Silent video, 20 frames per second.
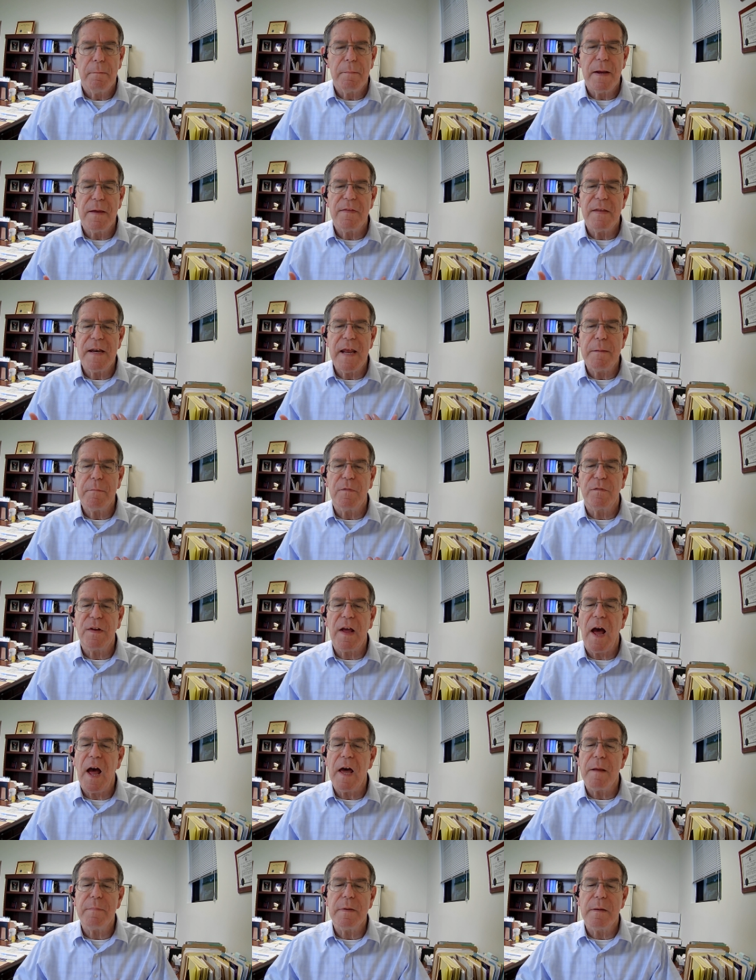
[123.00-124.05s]
May the name of
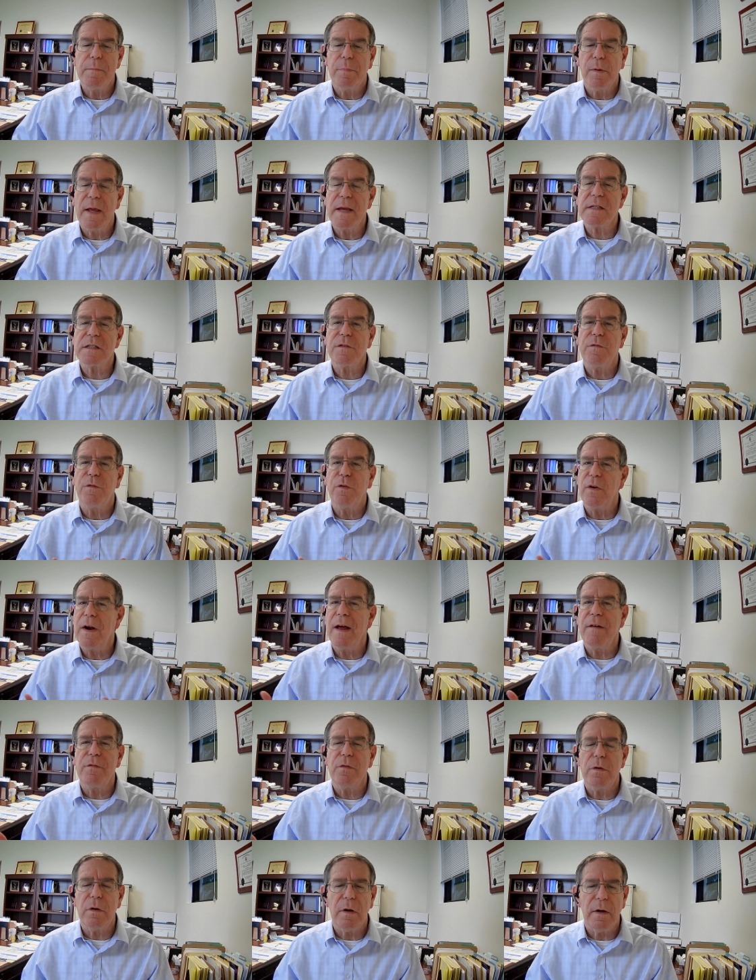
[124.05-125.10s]
God be blessed
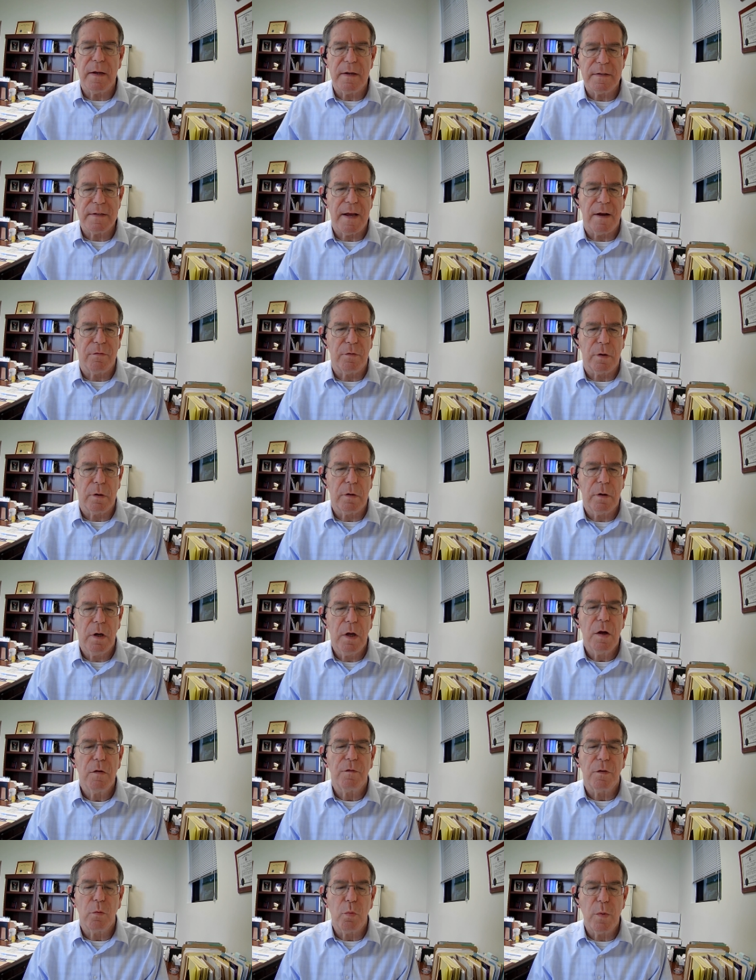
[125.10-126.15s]
forever and ever,
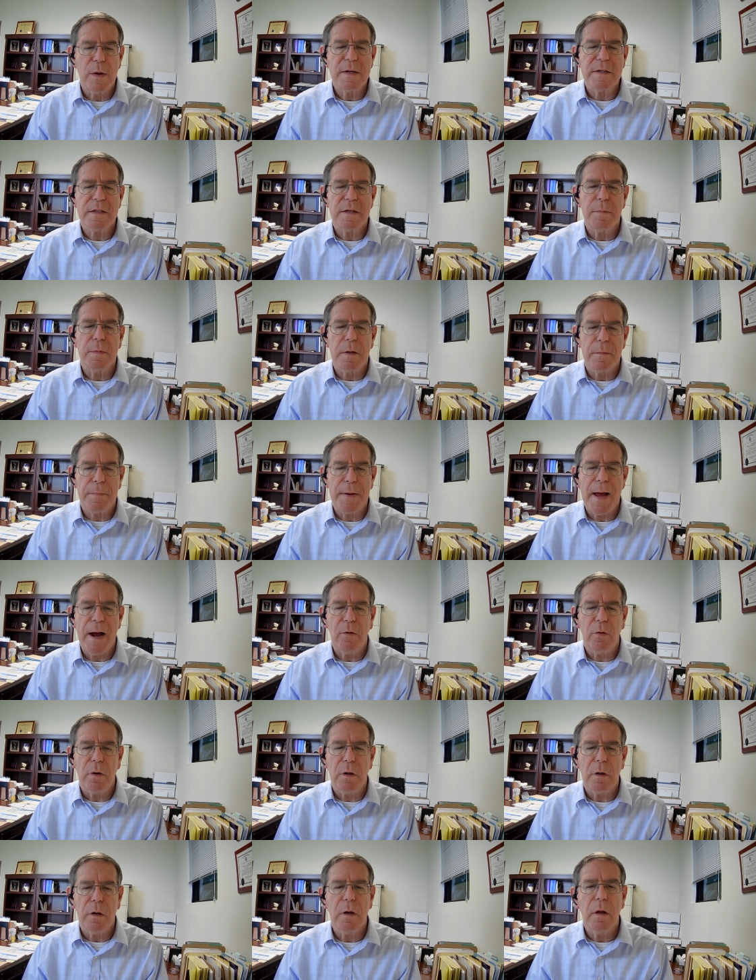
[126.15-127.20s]
for wisdom and
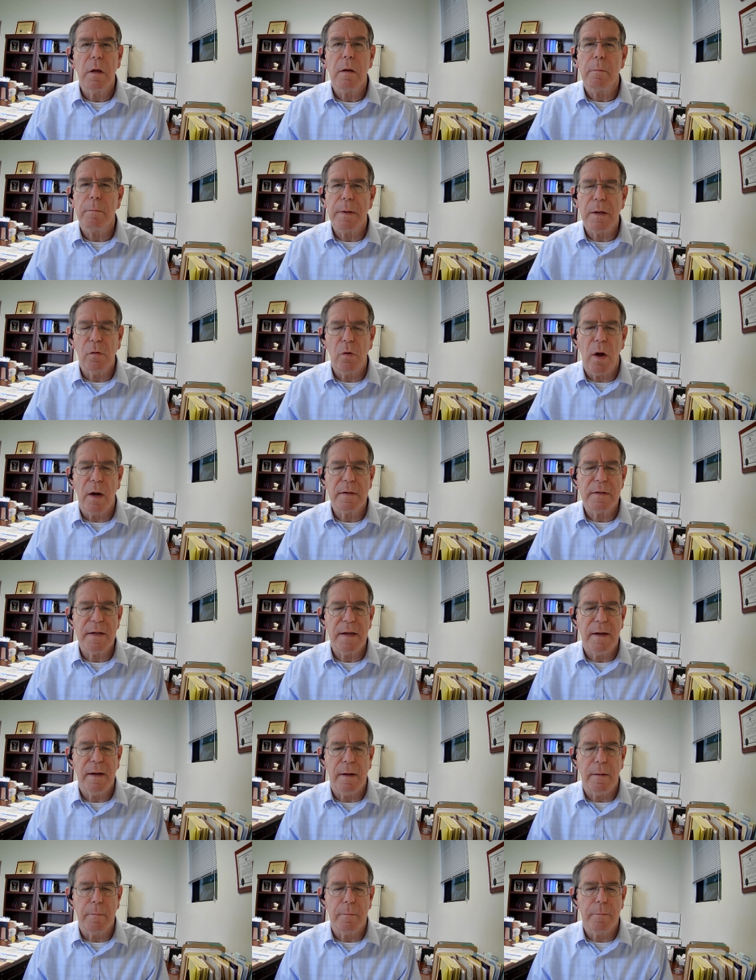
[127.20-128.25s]
power belong to
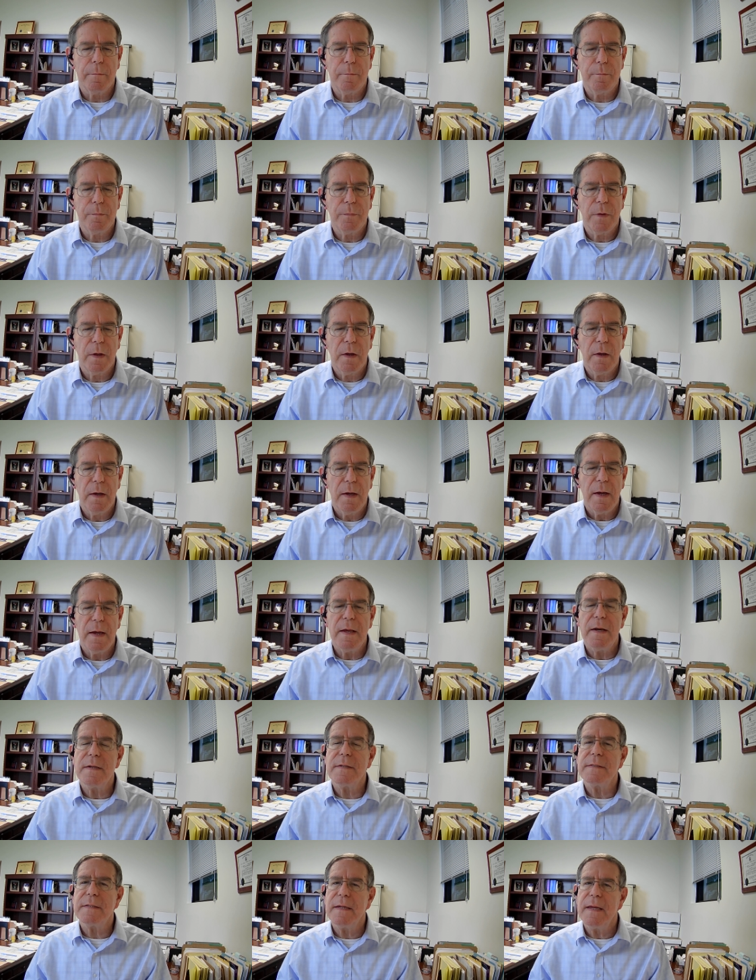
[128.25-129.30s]
him. It
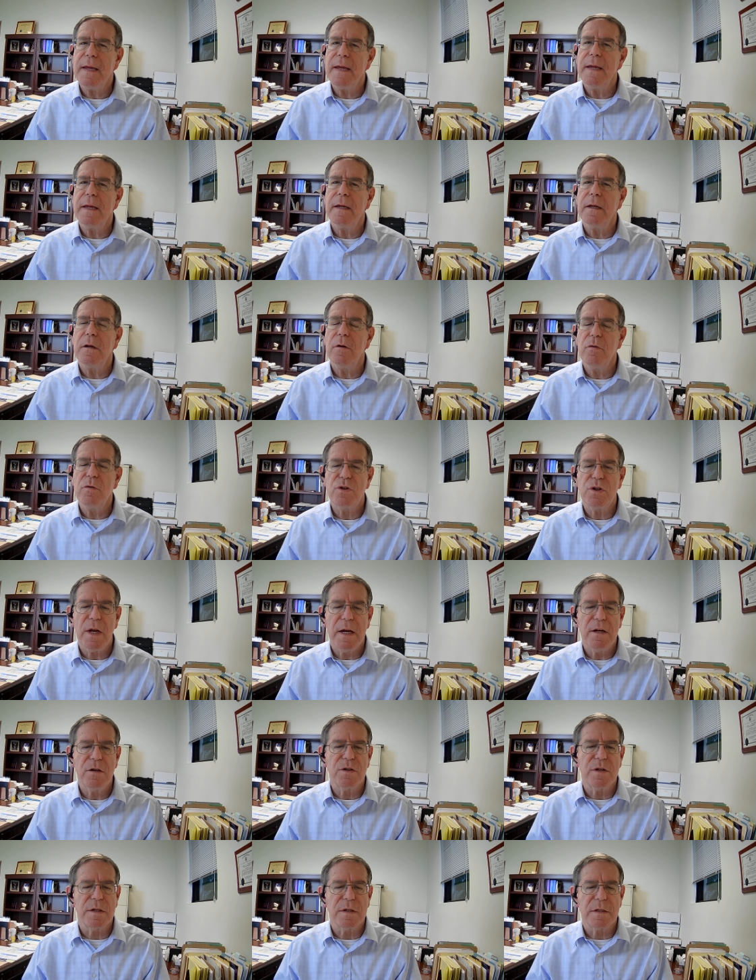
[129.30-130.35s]
is he who
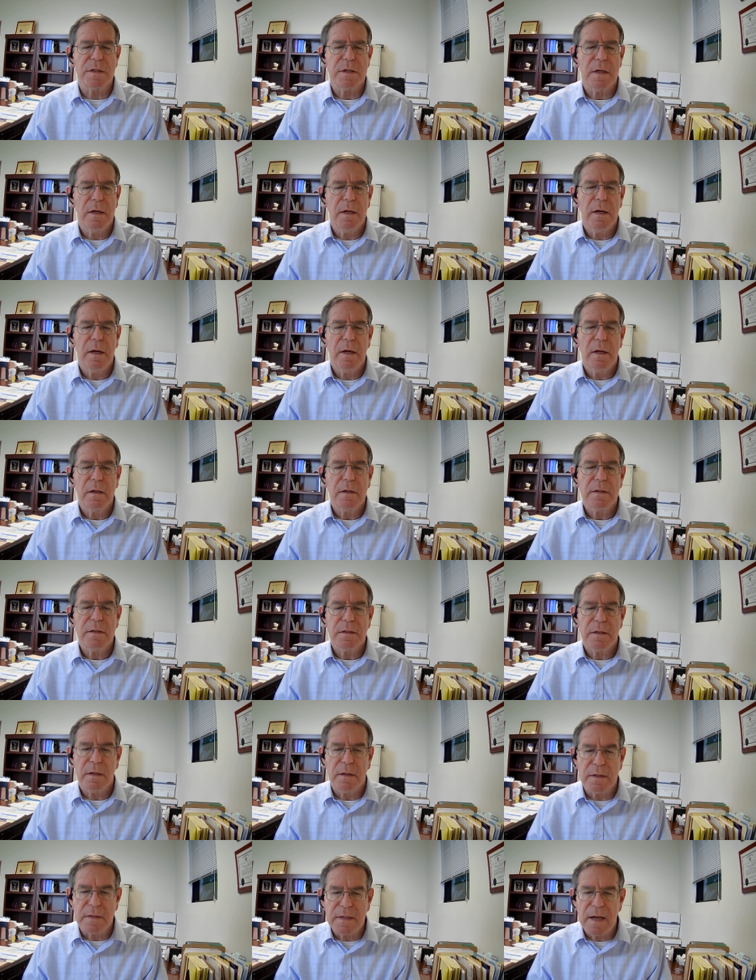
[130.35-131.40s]
changes
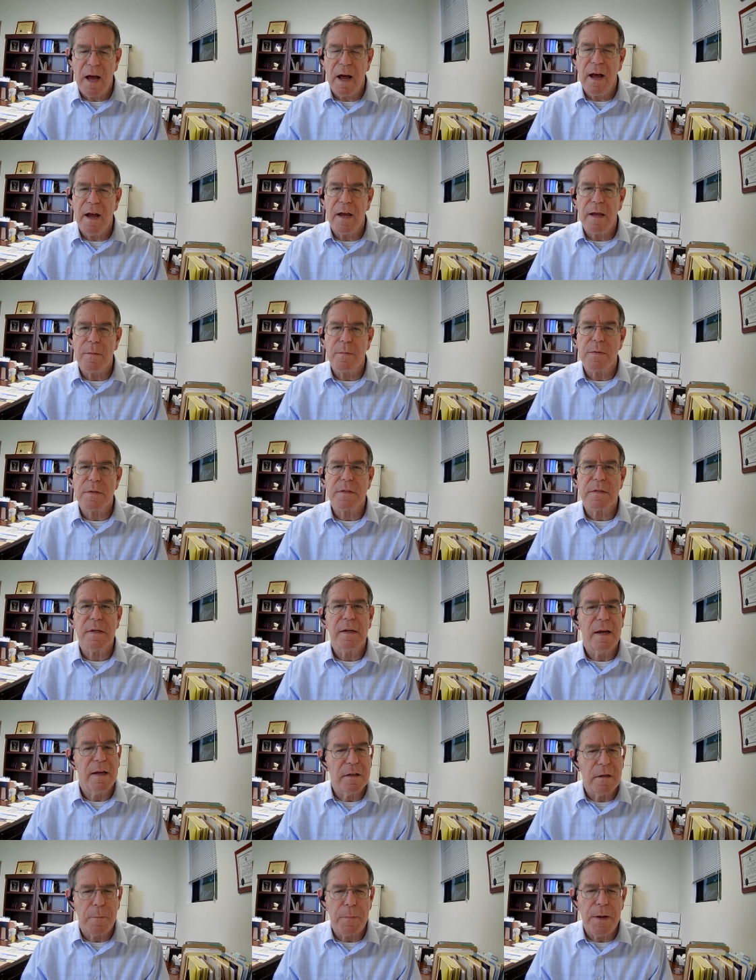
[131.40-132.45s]
the times
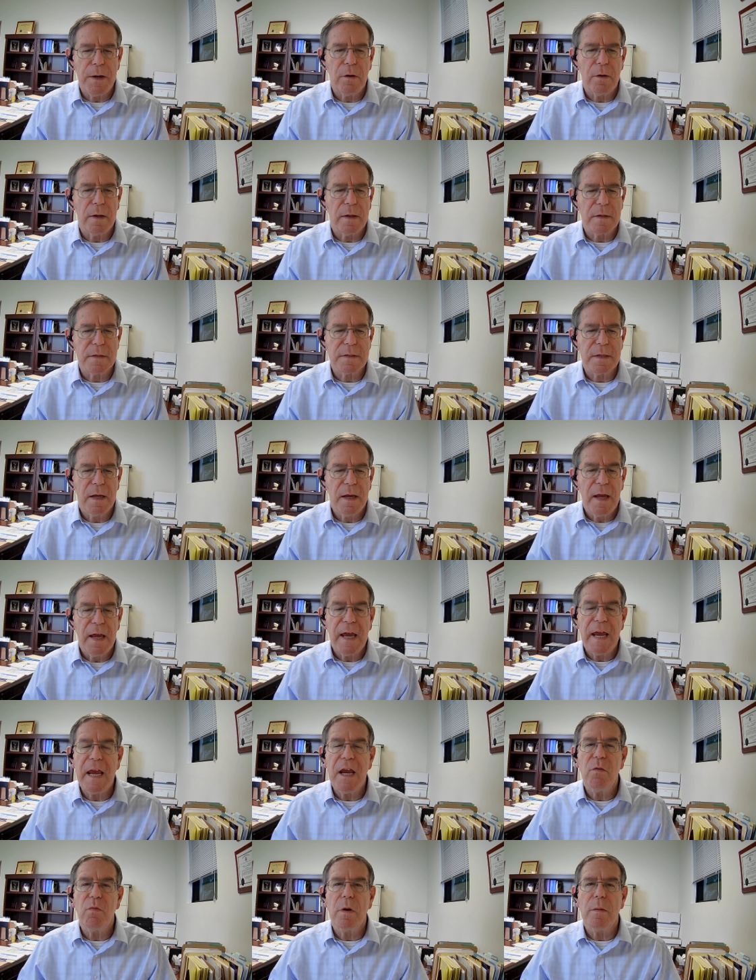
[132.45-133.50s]
and the periods.
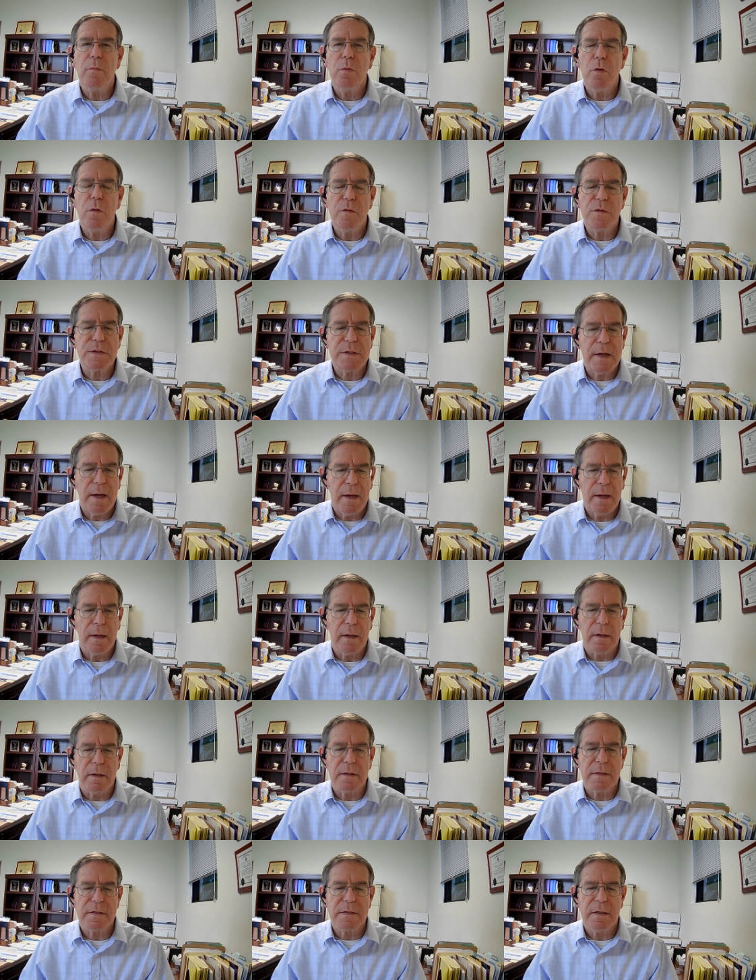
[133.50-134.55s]
He removes
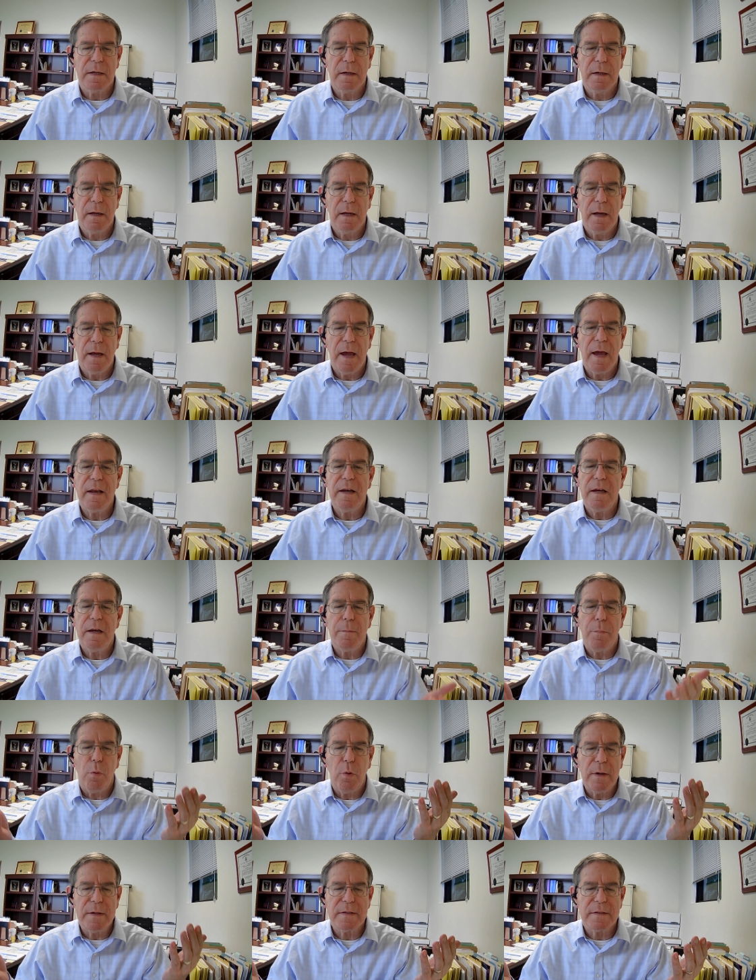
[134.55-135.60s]
kings and he
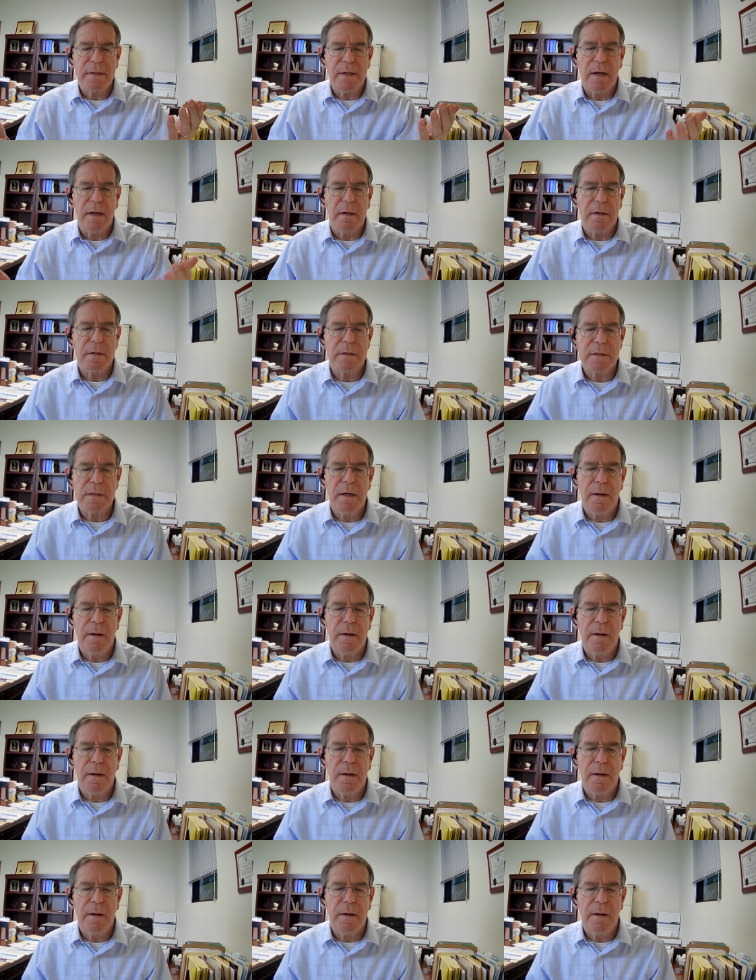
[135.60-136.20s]
appoints kings.